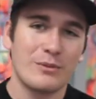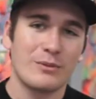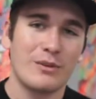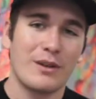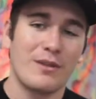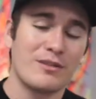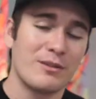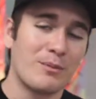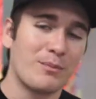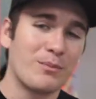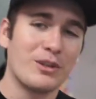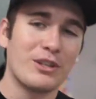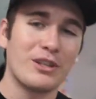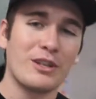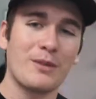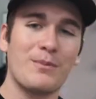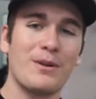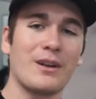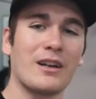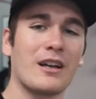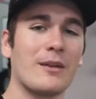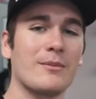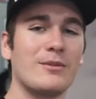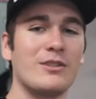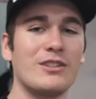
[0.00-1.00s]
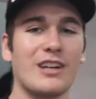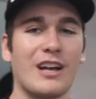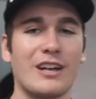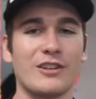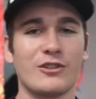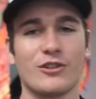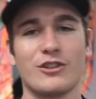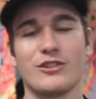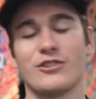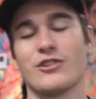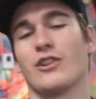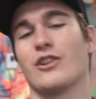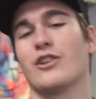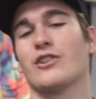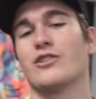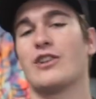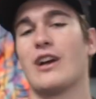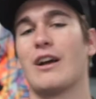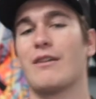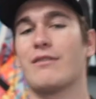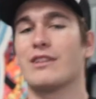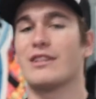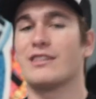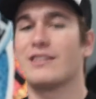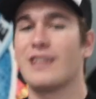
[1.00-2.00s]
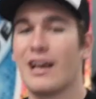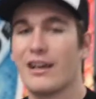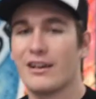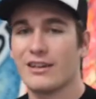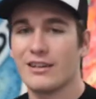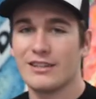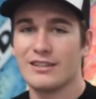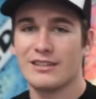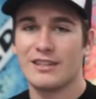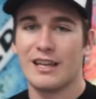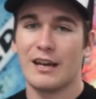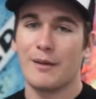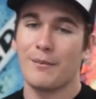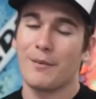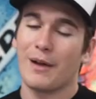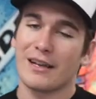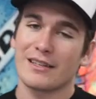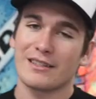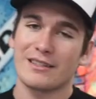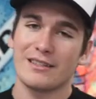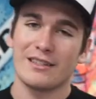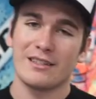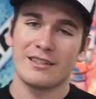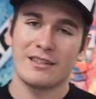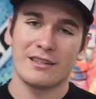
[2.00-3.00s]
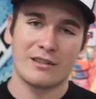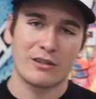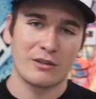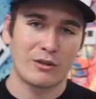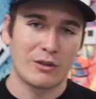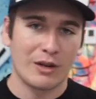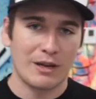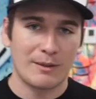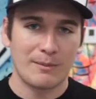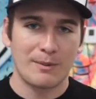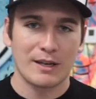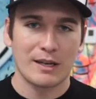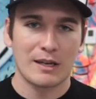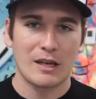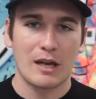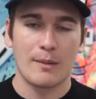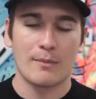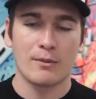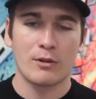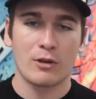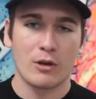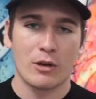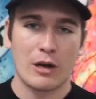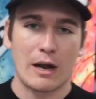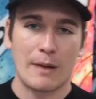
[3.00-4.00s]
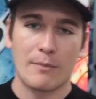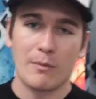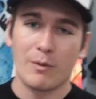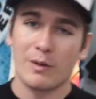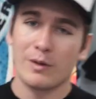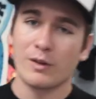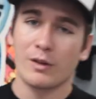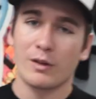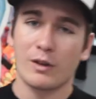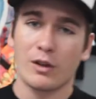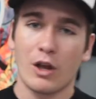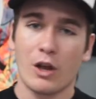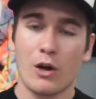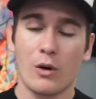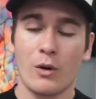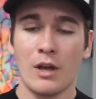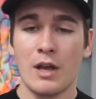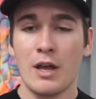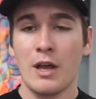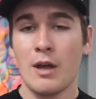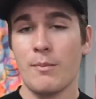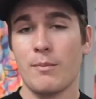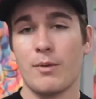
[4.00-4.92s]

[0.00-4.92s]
We have some pretty good pickups. You guys already saw the Travis Saturns, Air Maxes. It's a great pickup. Go grab them while they're low.